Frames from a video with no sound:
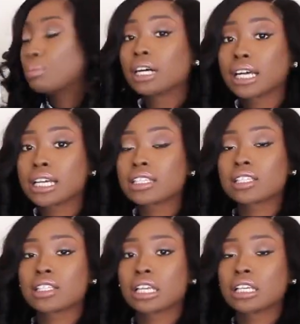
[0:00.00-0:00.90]
But
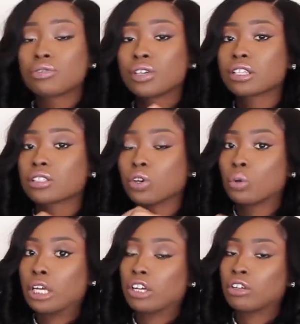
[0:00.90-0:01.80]
these fit so
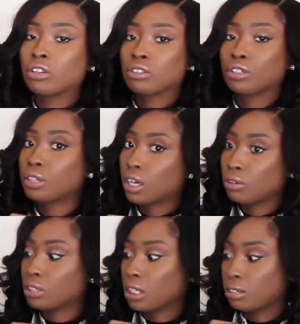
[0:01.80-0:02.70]
well, you
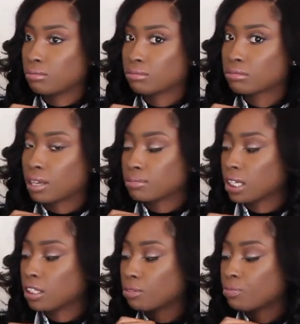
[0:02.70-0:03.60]
don't need them, I'm
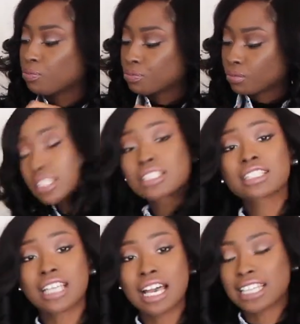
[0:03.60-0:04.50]
telling you. This is
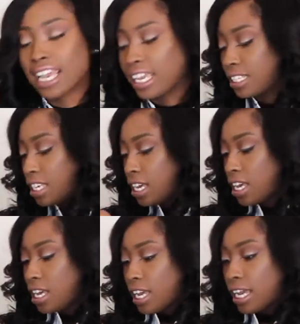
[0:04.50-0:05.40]
a size eight,
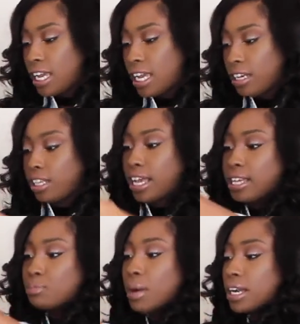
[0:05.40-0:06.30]
and it
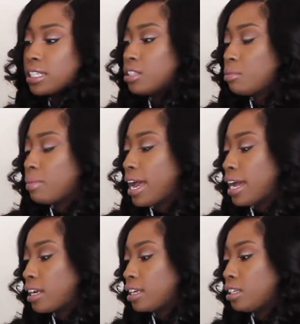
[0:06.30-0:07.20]
has pockets on the
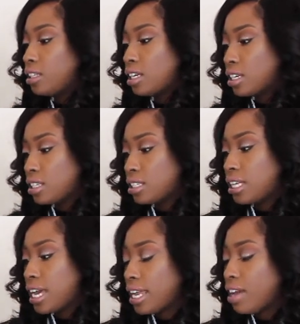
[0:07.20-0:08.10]
back. It does
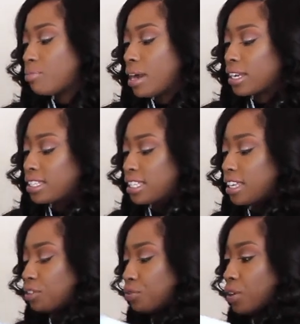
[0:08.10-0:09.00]
not have pockets
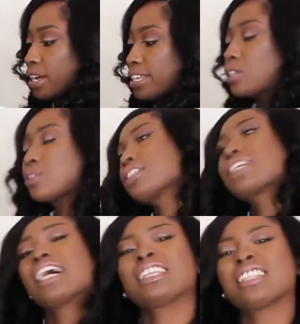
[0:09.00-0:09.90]
in the front. So
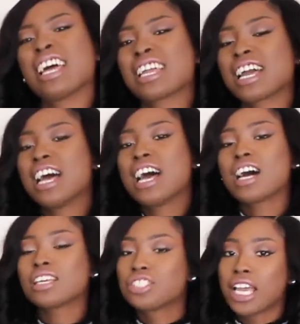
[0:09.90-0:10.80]
it's kind of like
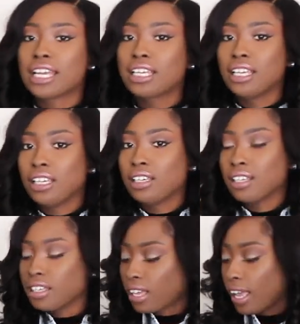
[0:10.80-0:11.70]
a
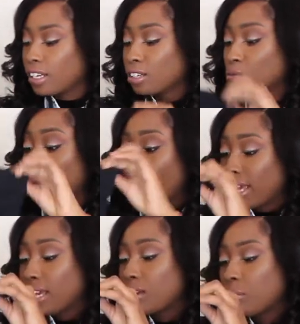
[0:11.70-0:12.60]
jegging in a
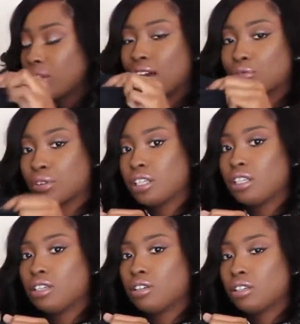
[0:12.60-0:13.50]
way, but not
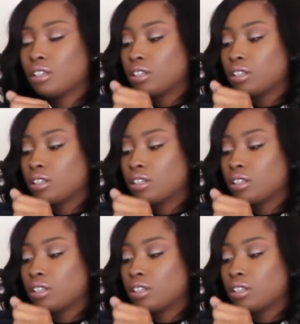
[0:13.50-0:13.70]
really.